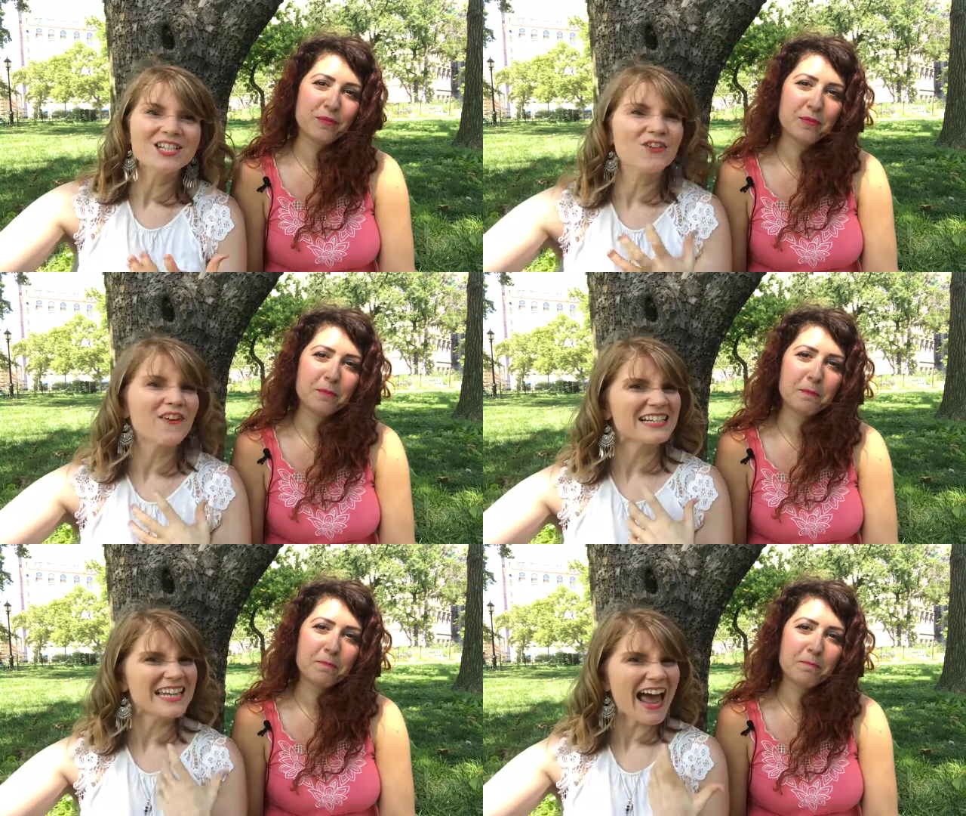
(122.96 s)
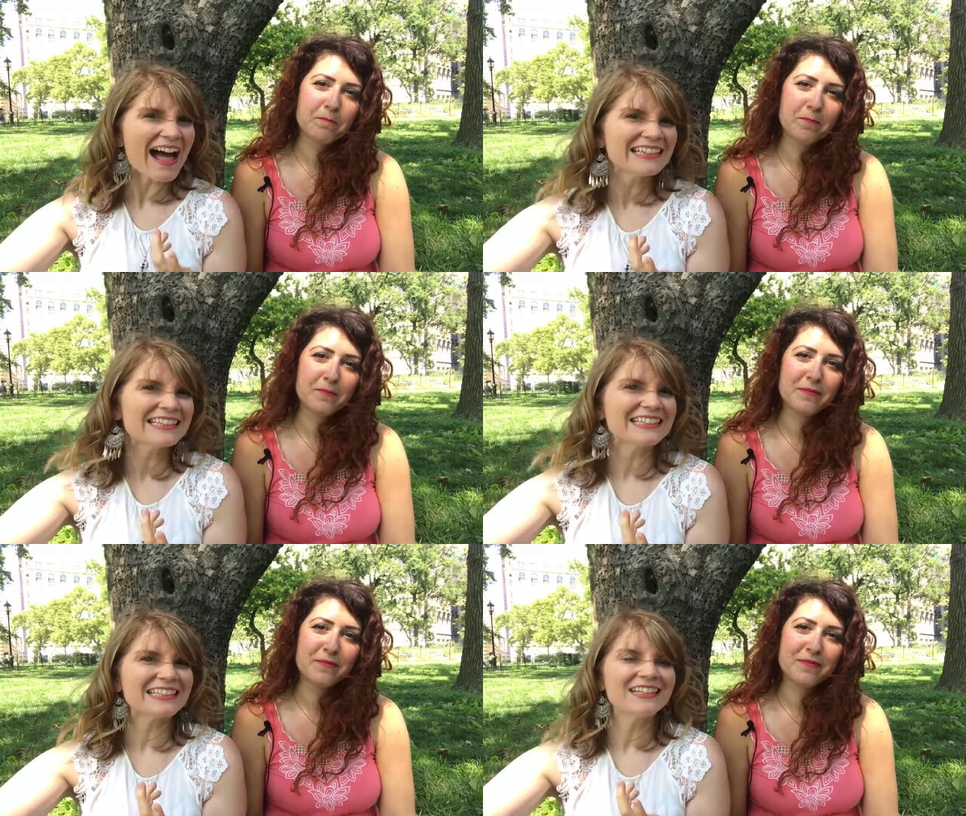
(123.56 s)
Speaker 1: your
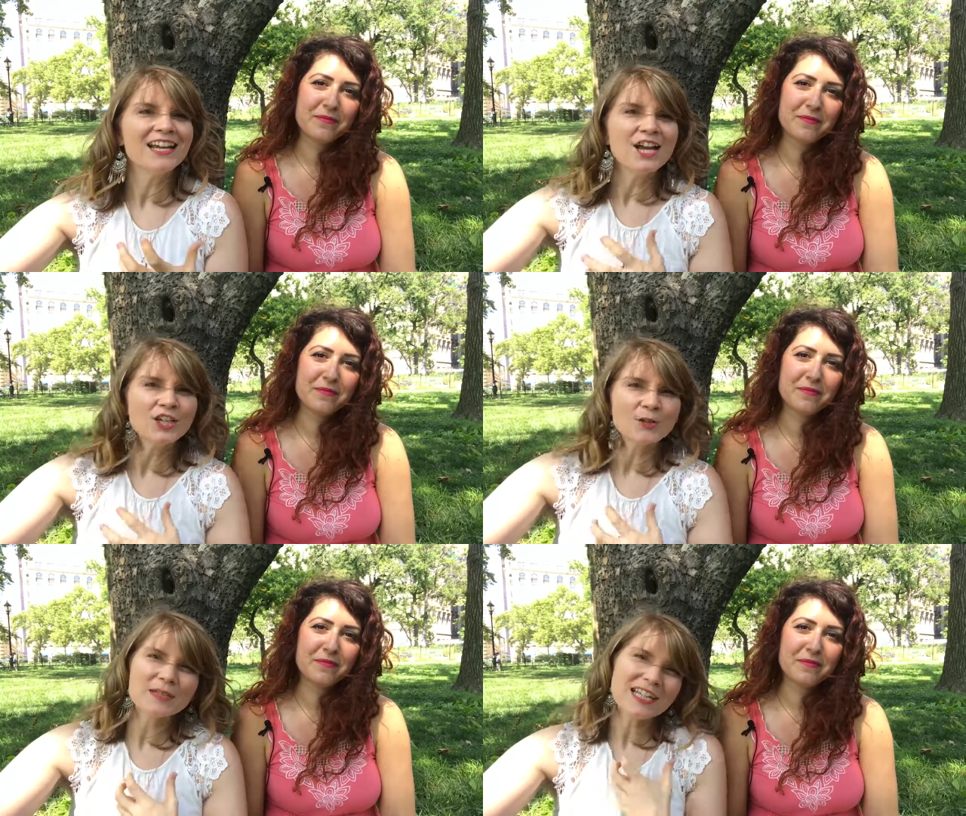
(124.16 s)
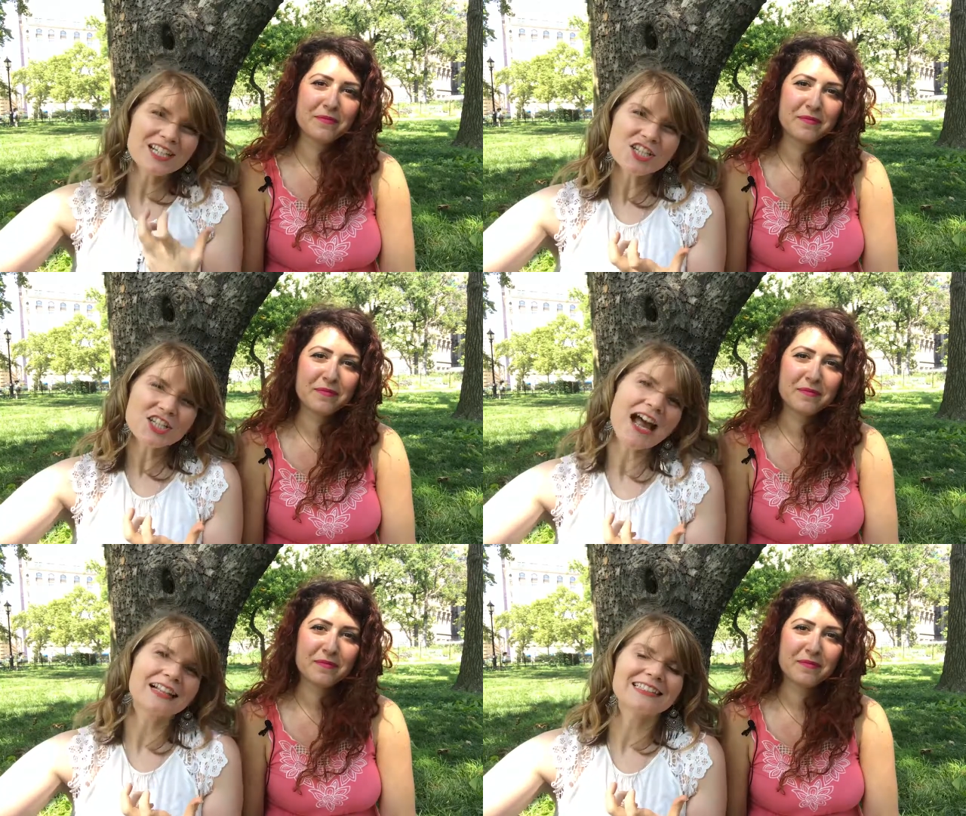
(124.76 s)
vitality, your
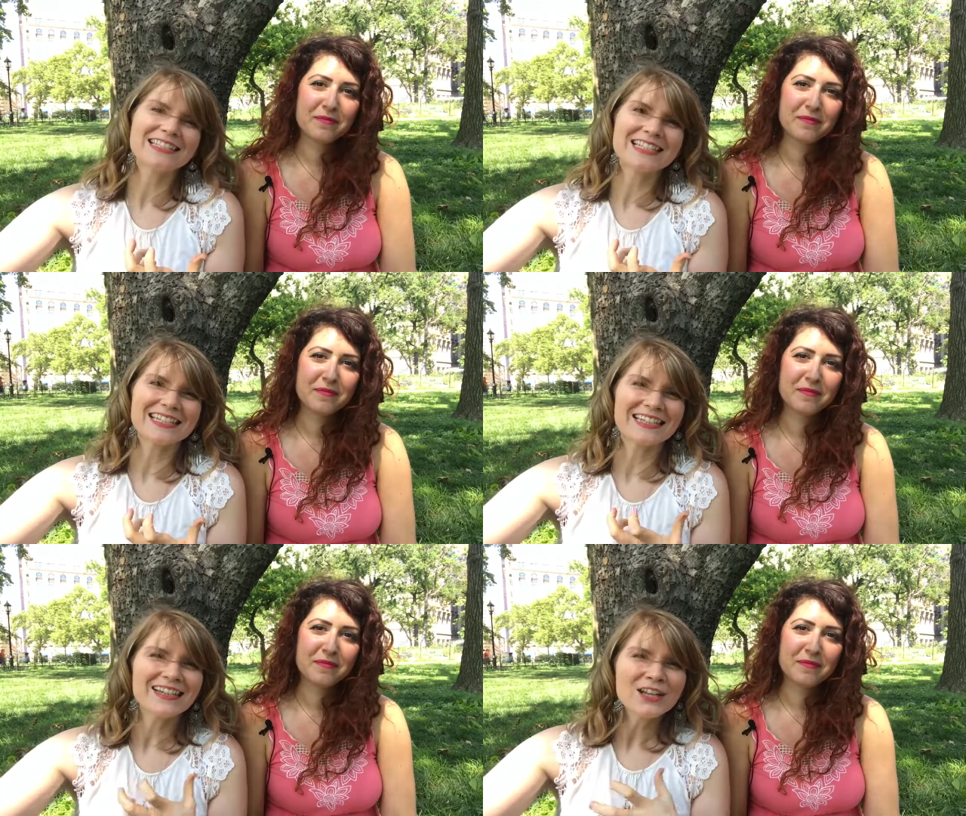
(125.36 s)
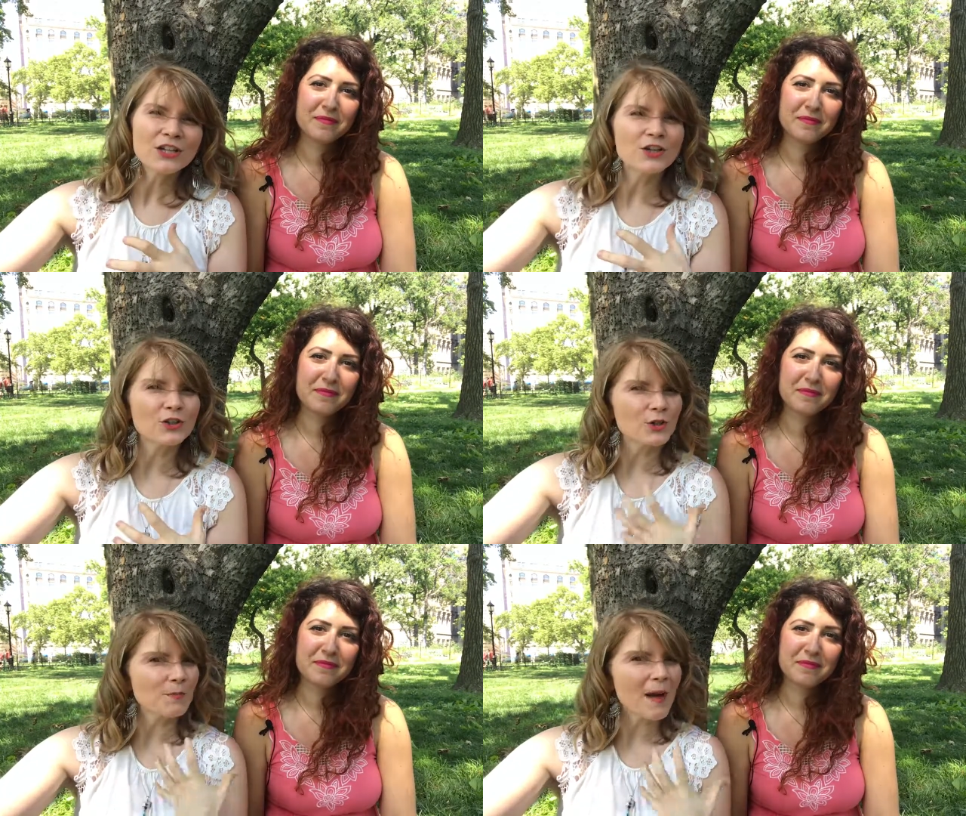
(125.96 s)
potentiality,
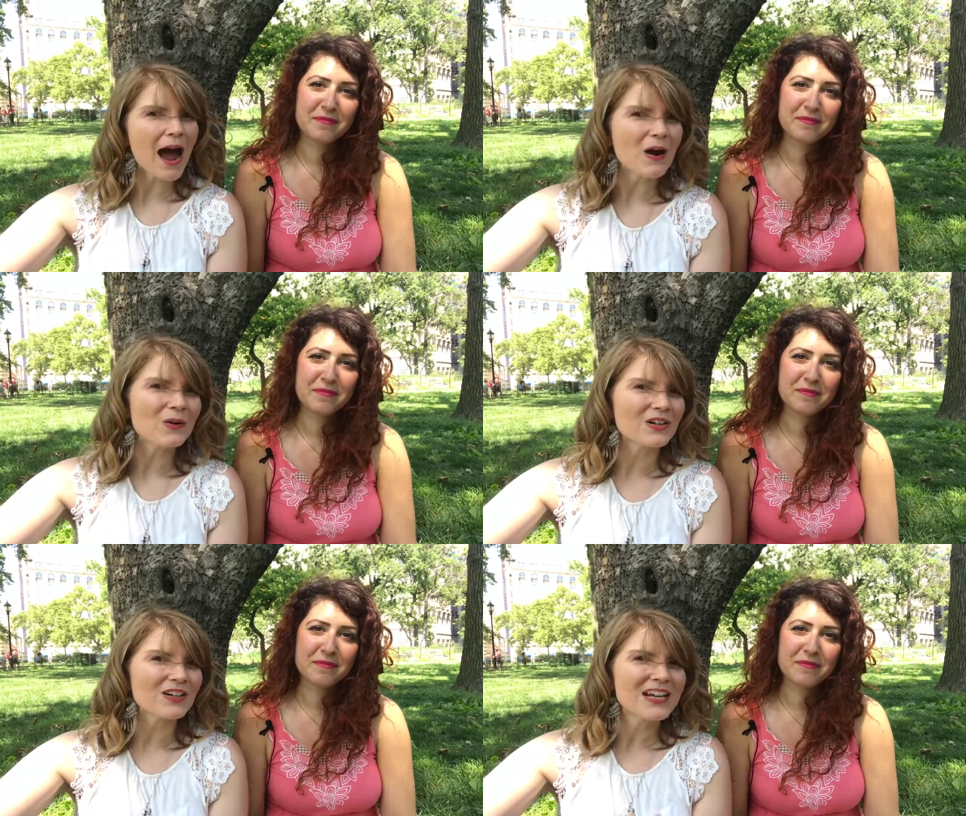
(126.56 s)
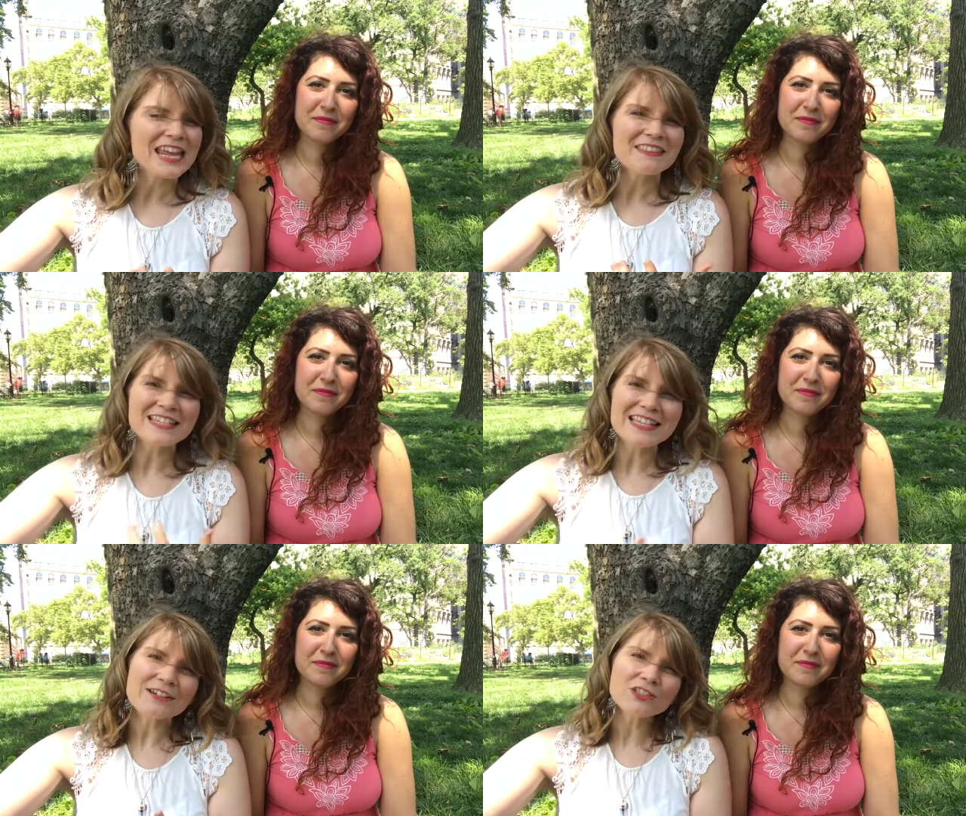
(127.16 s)
your power. The
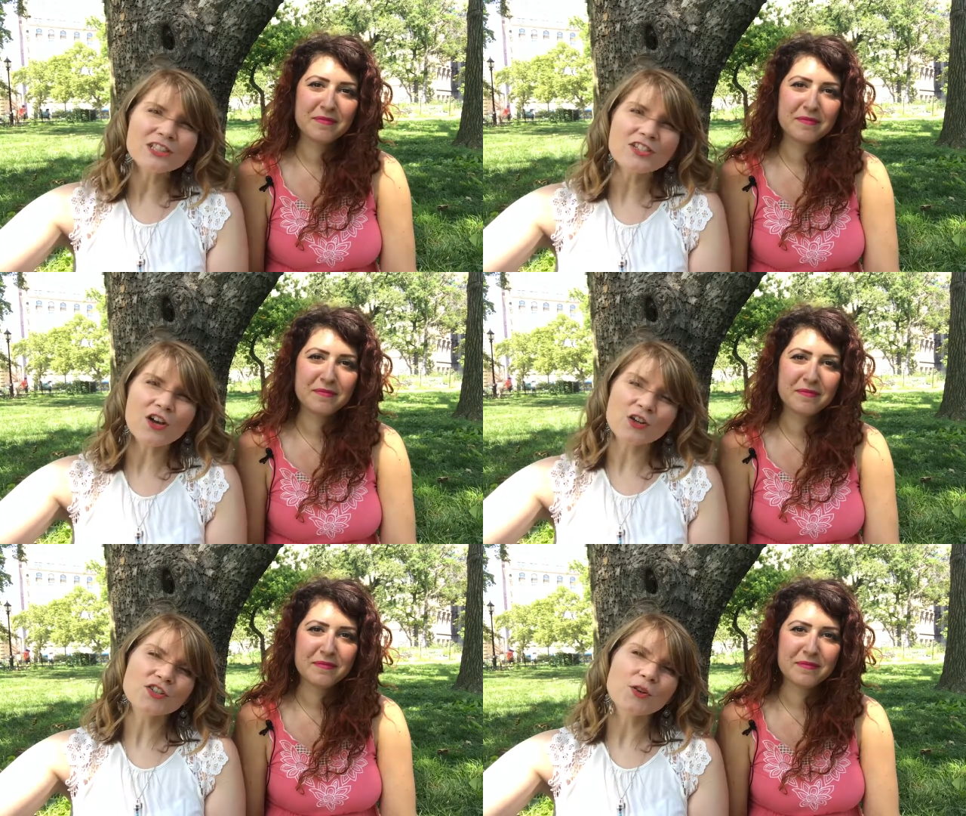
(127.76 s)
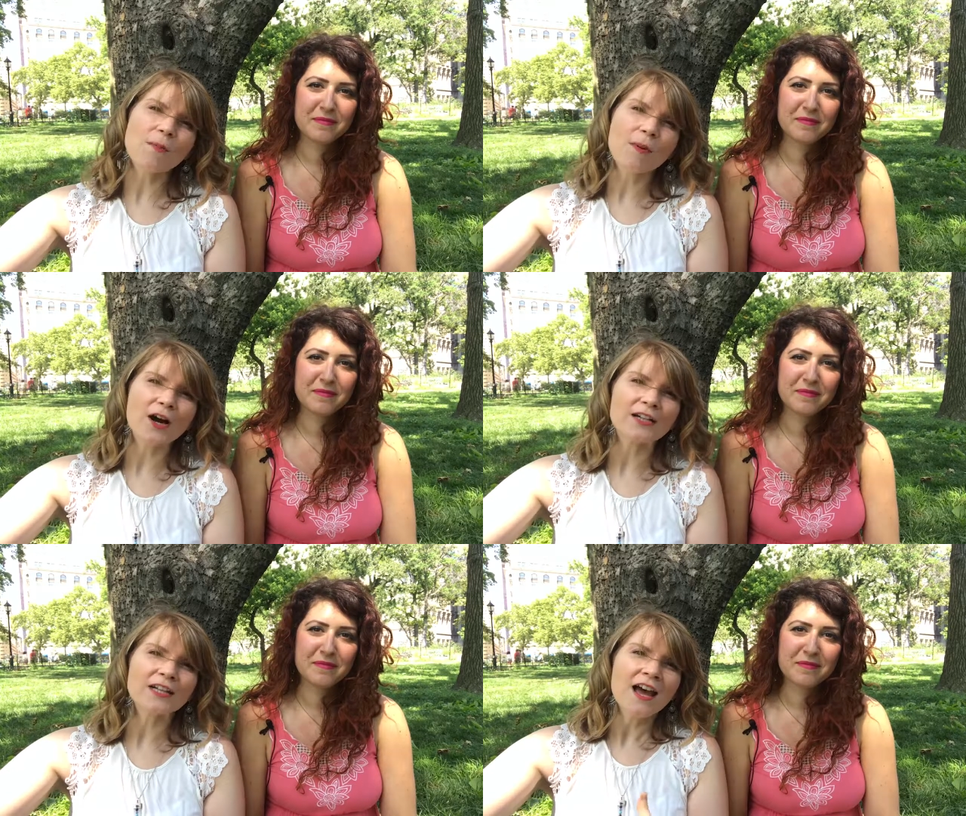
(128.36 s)
sacral is also a
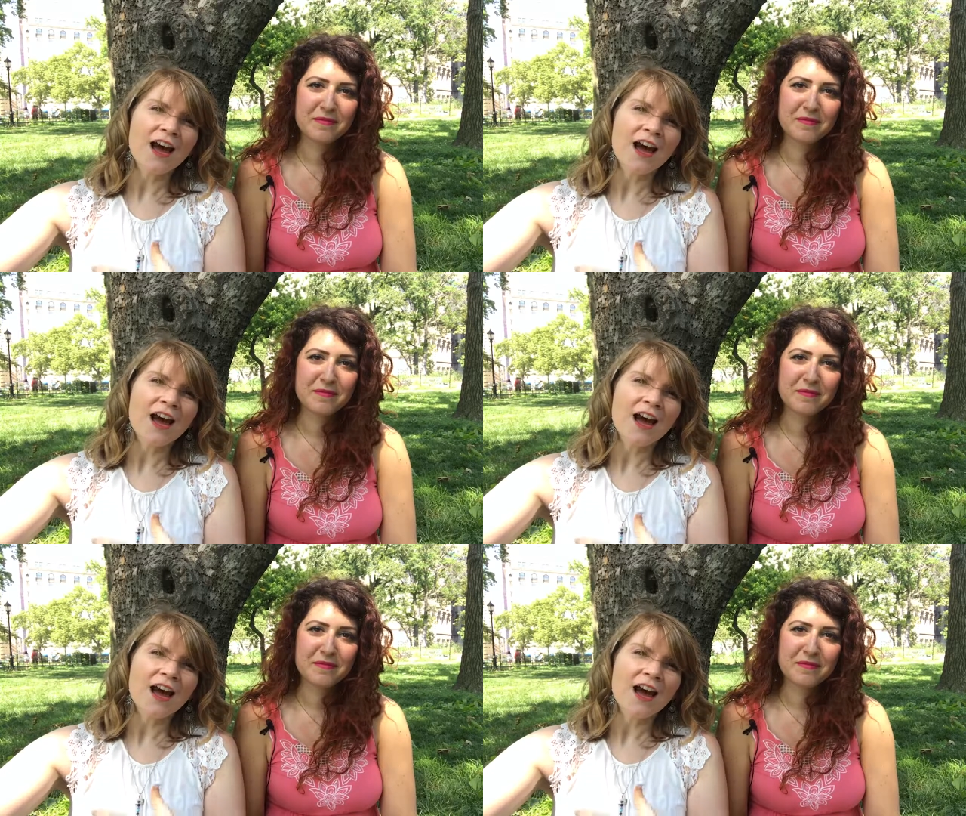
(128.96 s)
part